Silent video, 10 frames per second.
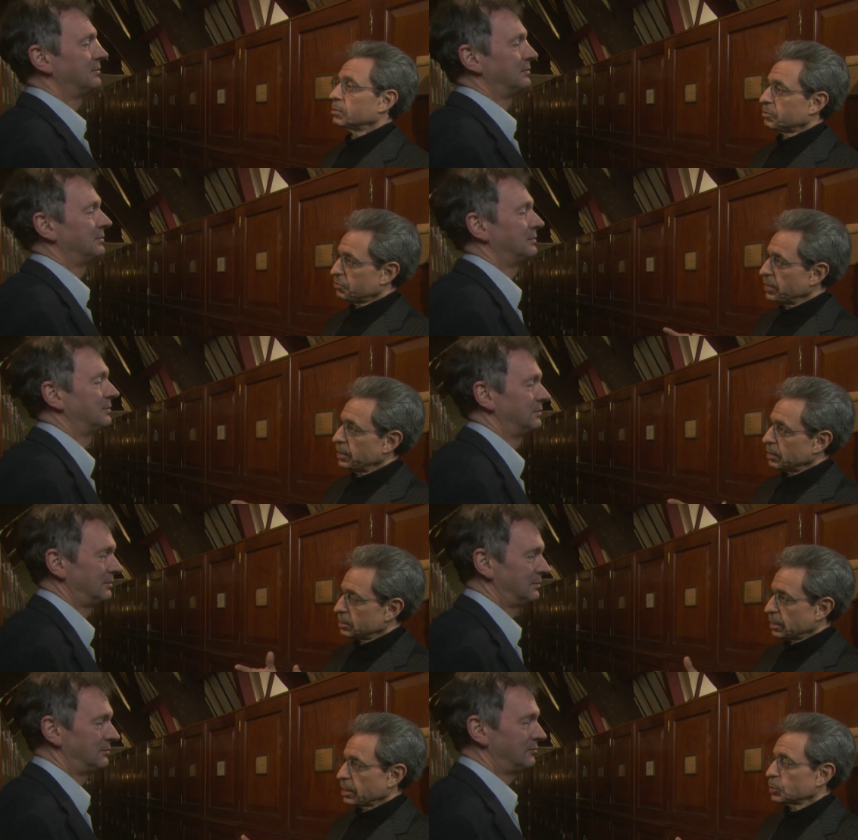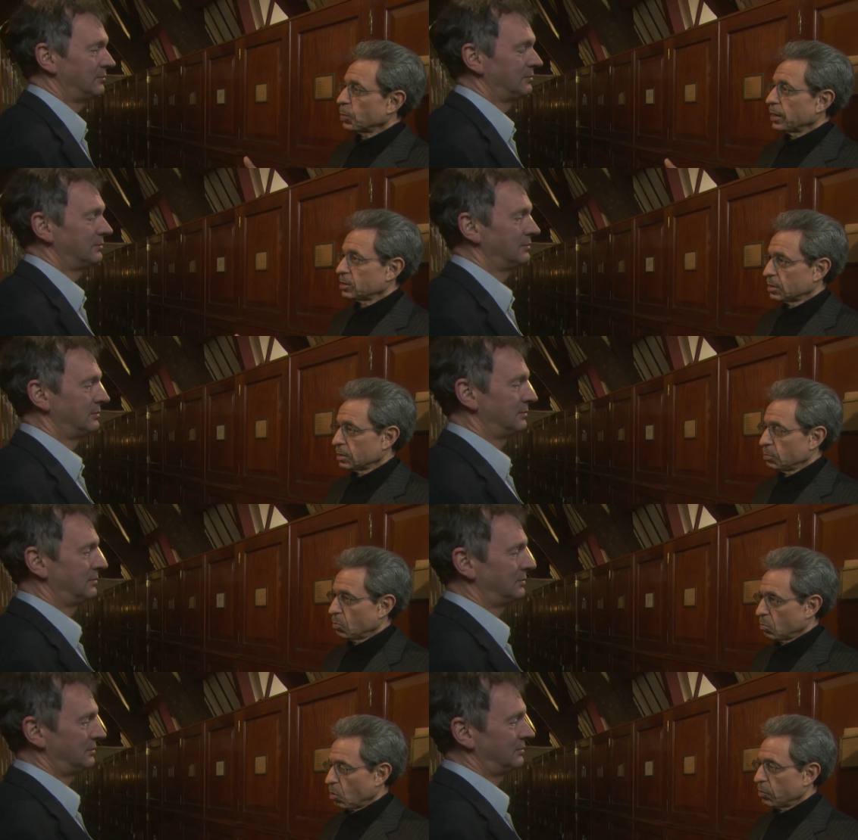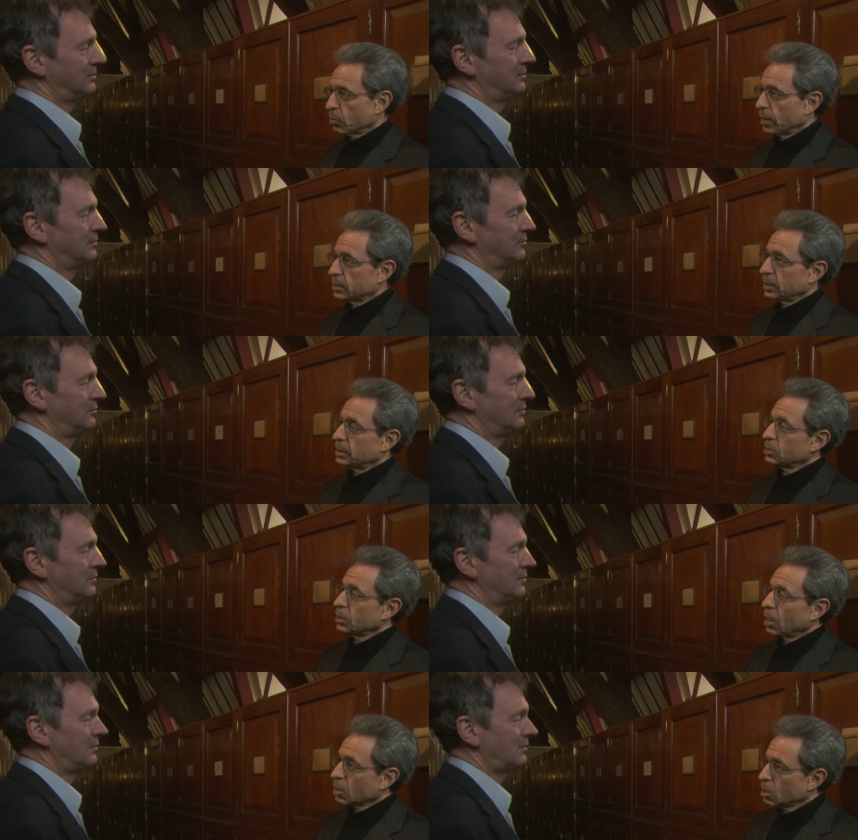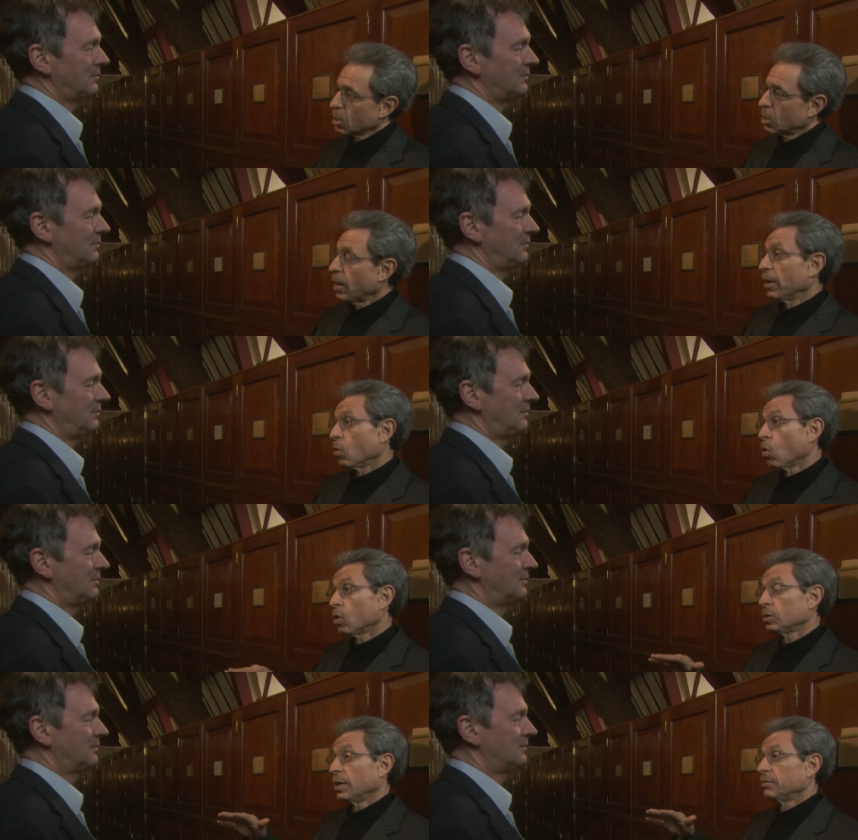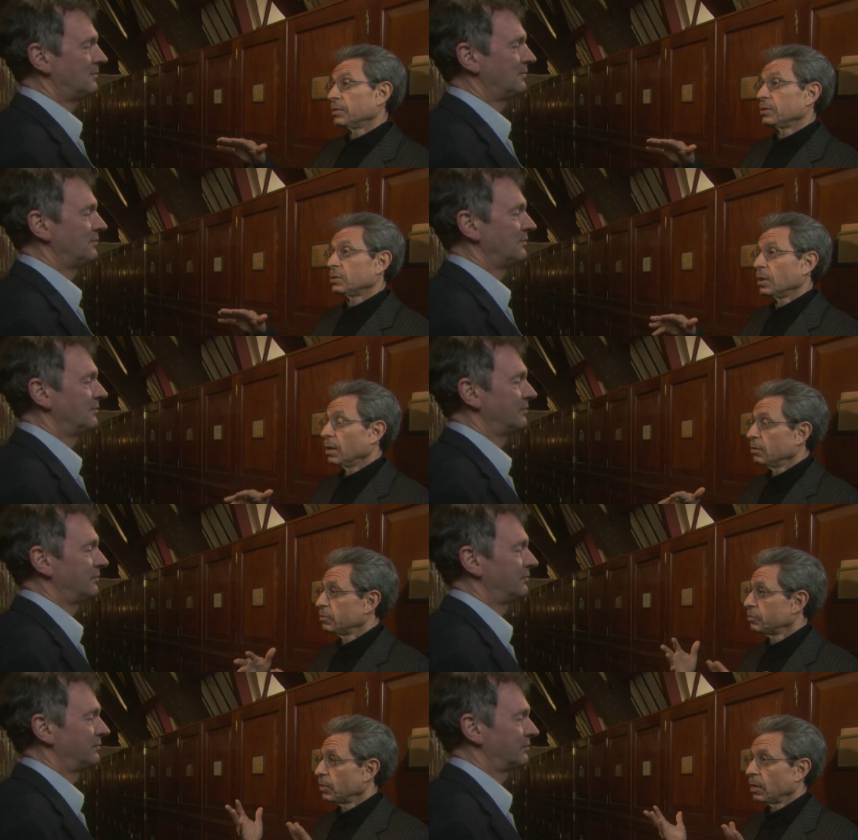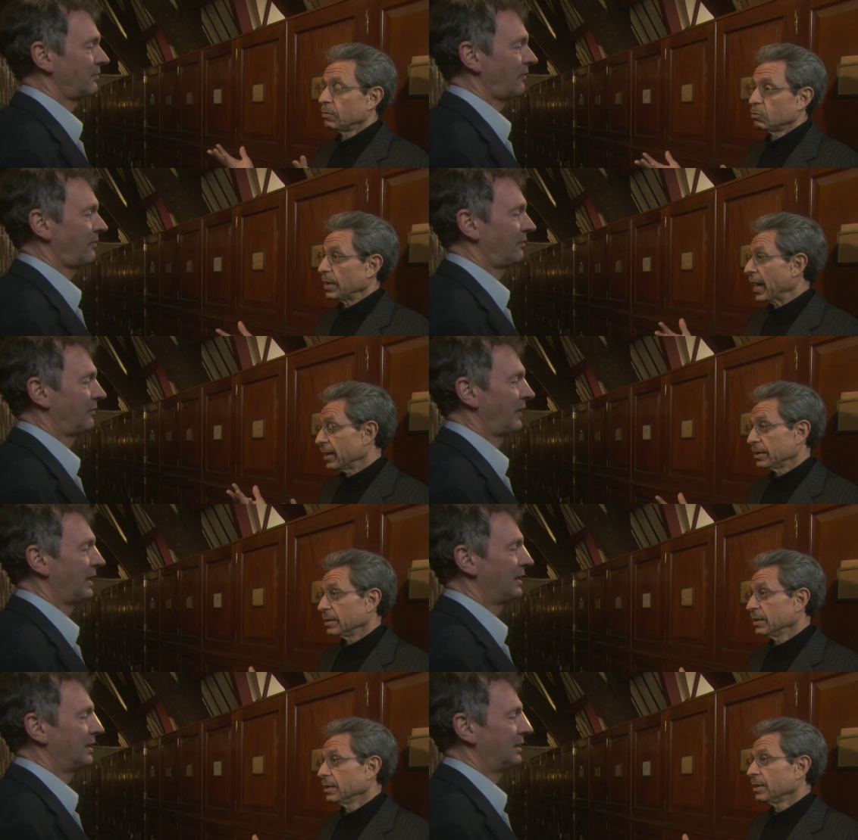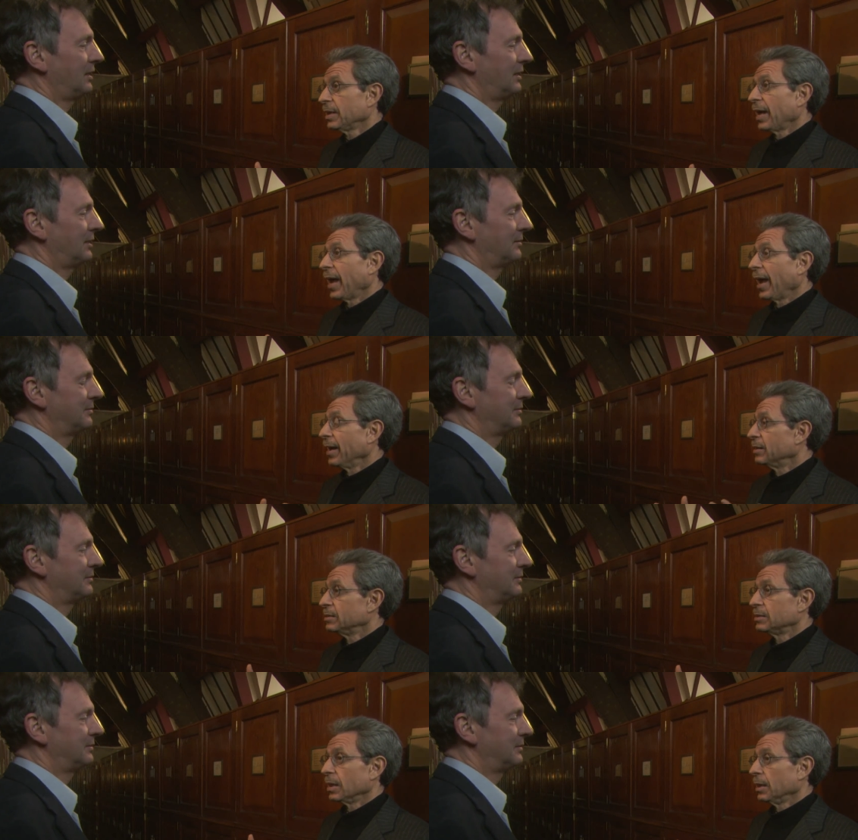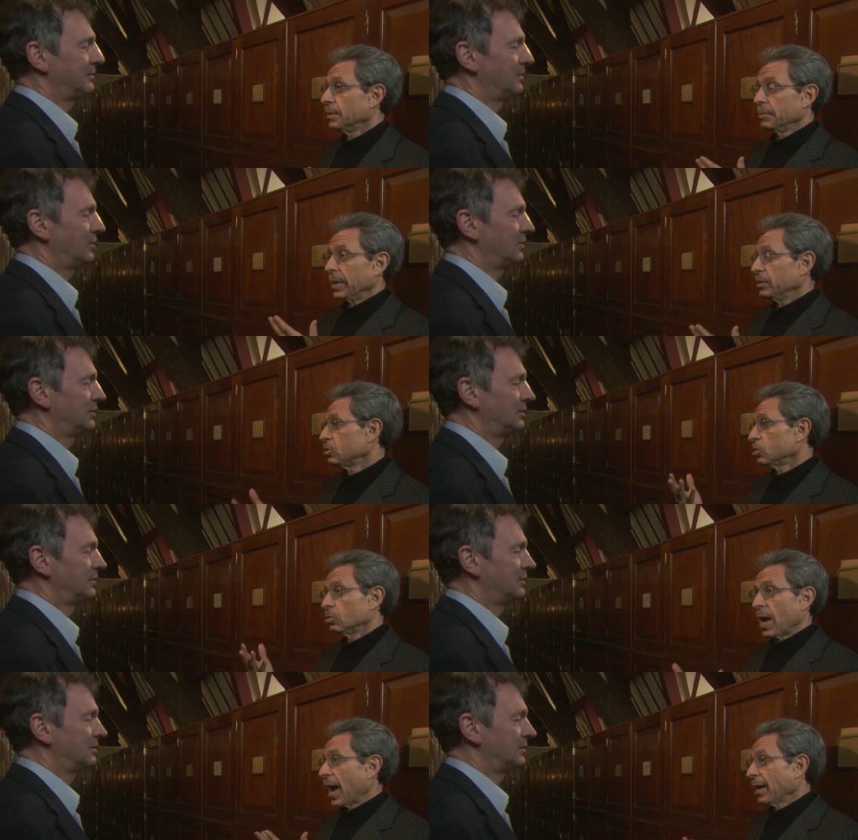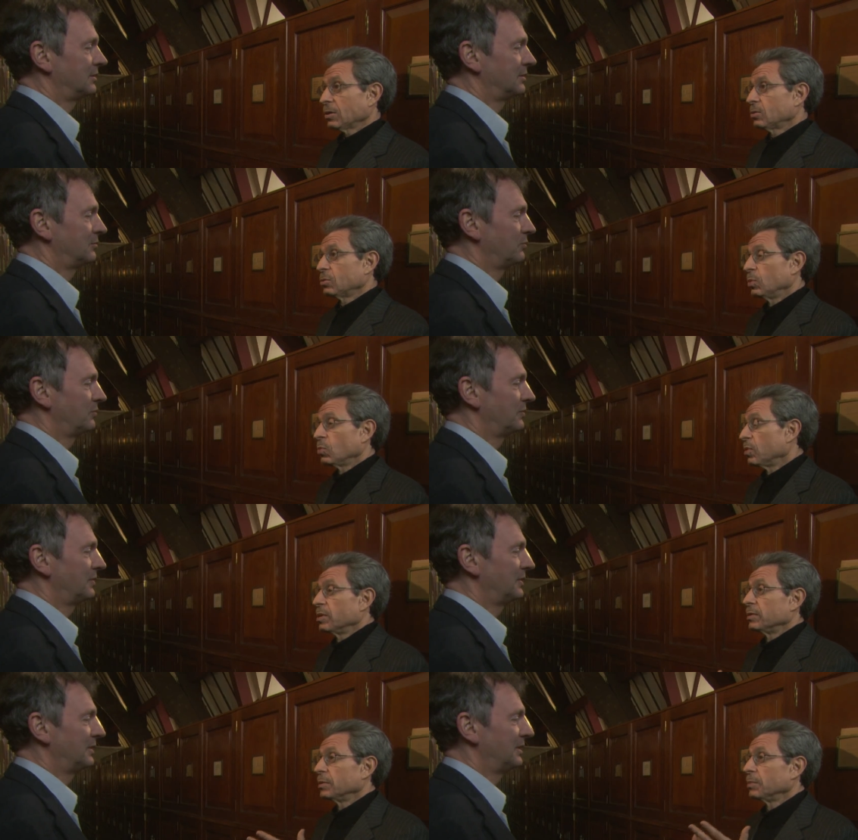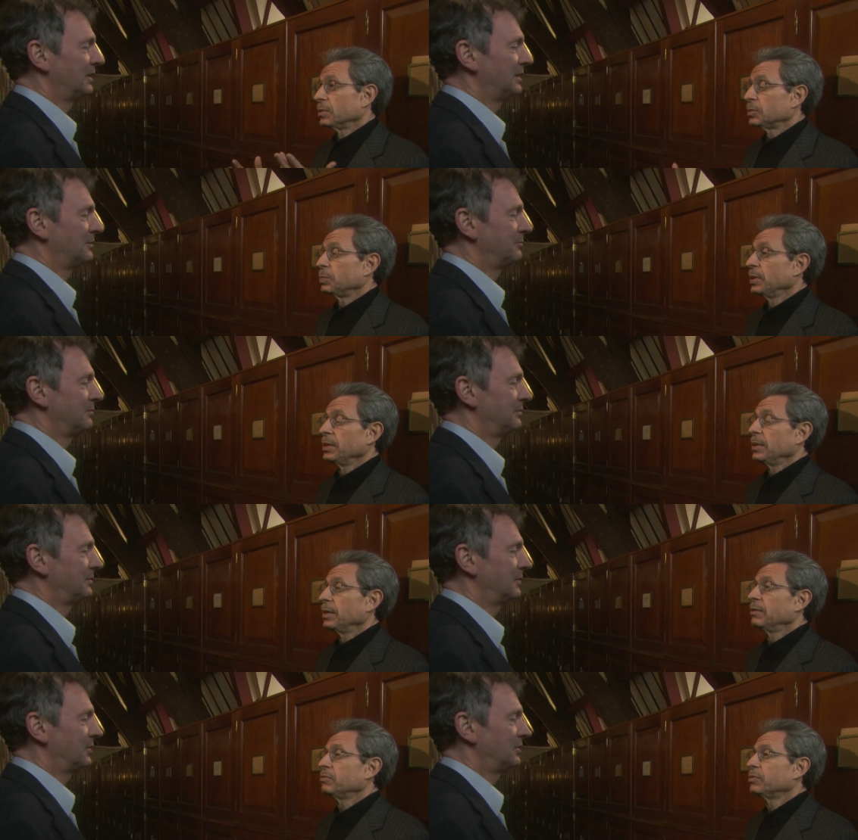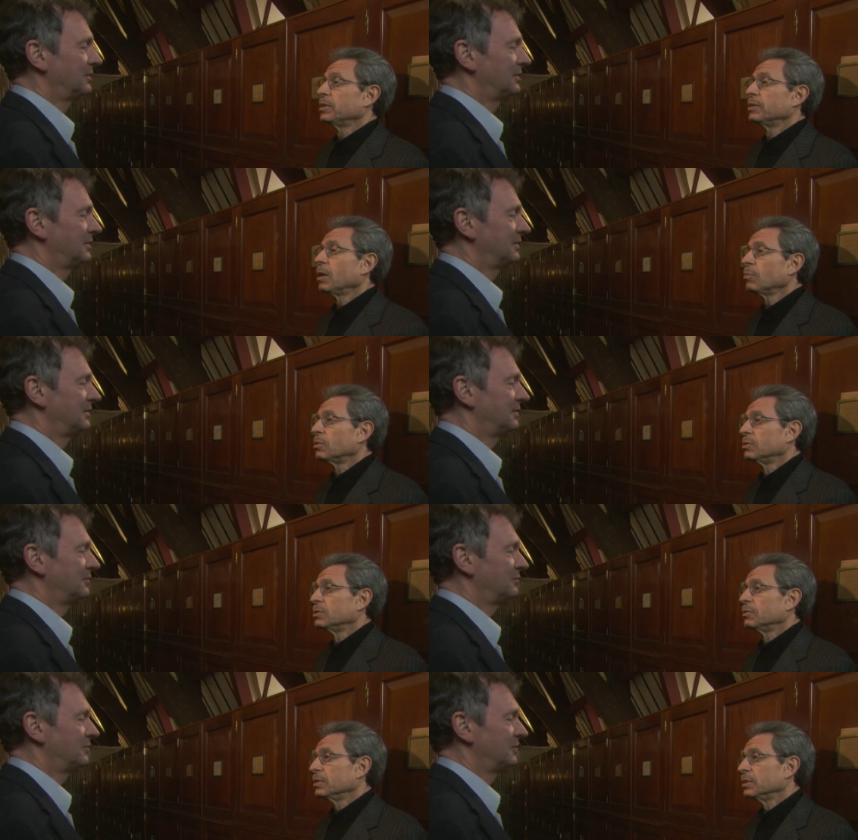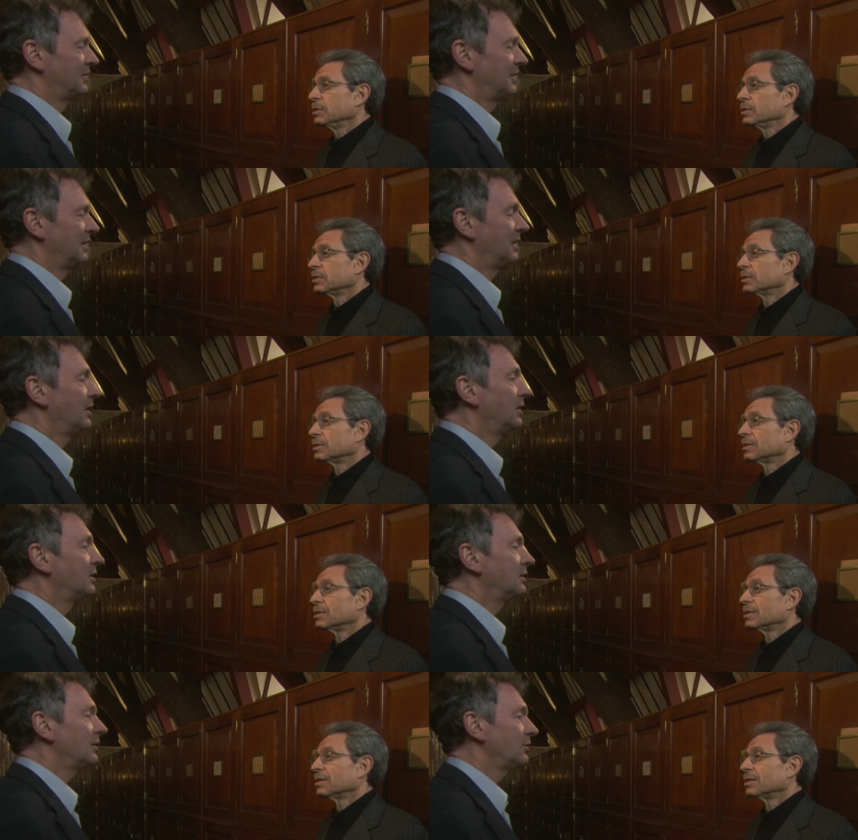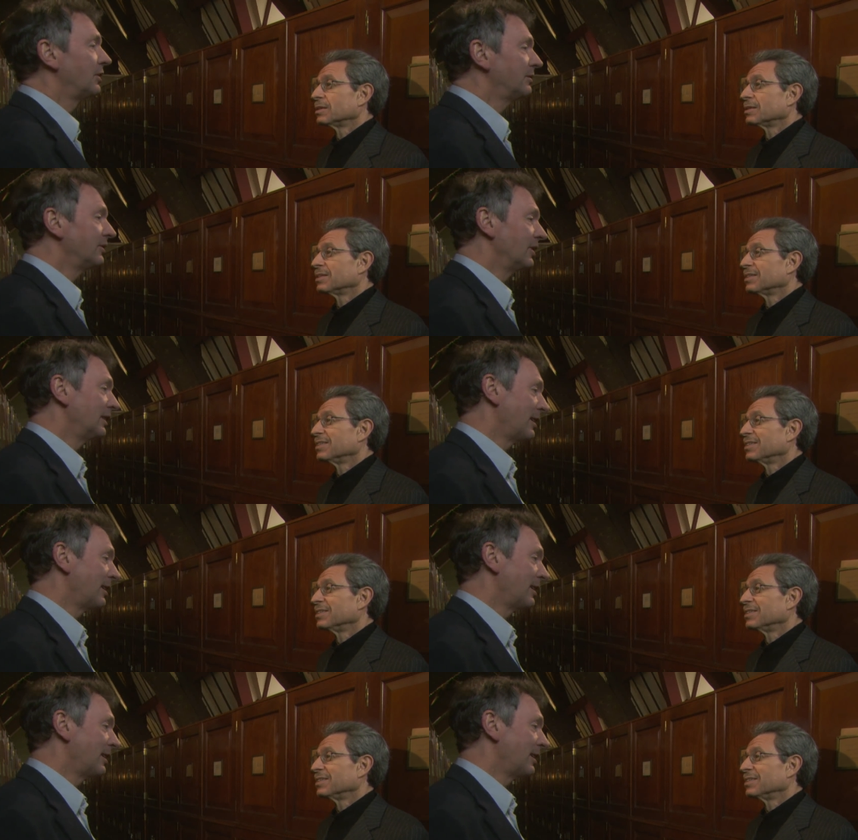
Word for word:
Speaker 1: fields that express this morphic resonance occur at all levels of, of reality and uh, interact with whether there must be infinite numbers of these
Speaker 2: not infinite